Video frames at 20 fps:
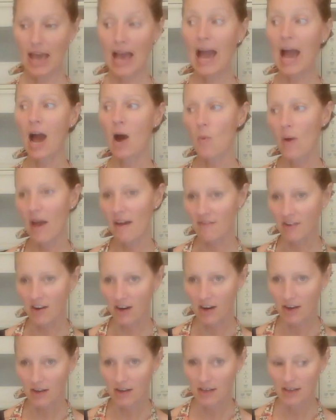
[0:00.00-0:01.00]

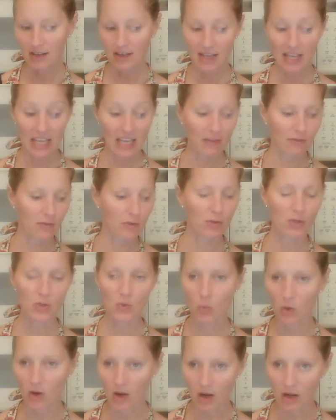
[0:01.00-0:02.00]
However, if you just
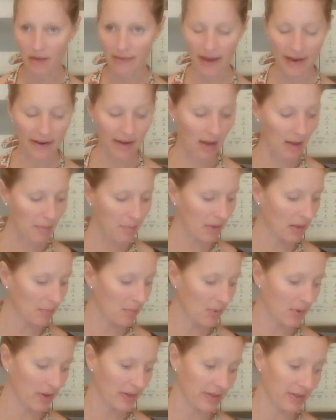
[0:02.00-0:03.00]
whir all that up and
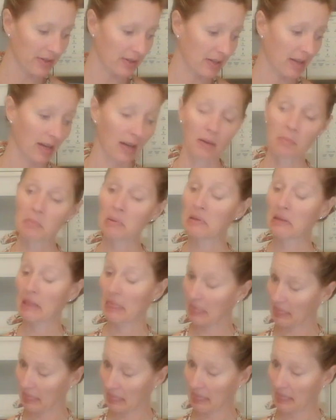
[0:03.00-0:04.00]
pour it in your cup,
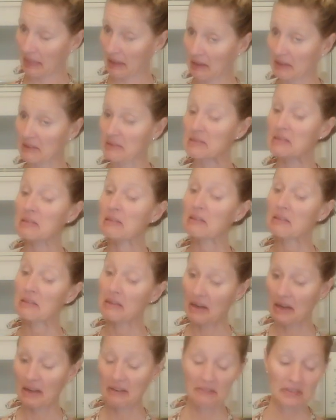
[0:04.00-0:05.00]
it is
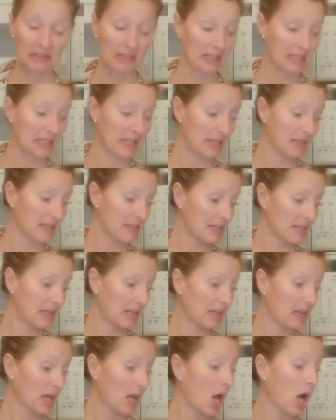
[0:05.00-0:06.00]
not very
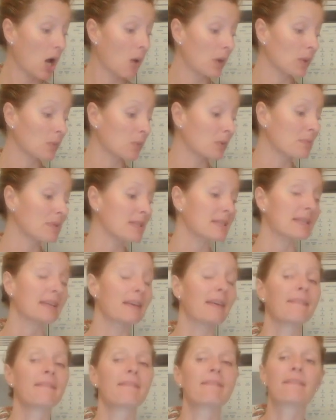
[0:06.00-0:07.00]
tasty. Oh, and we're missing
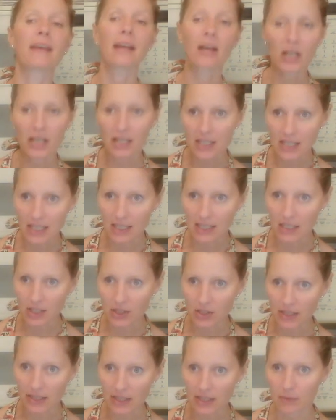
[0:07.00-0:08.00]
a very key
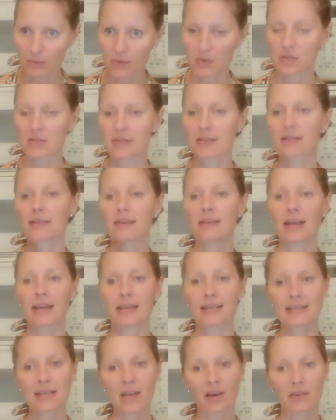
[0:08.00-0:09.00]
ingredient, which is a
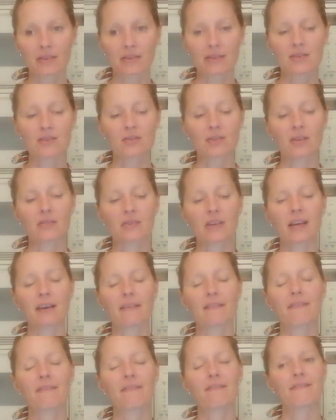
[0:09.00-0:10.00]
nice healthy serving of
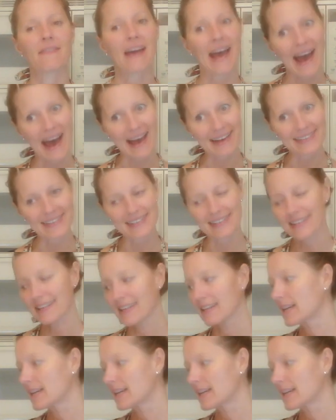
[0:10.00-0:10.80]
fat.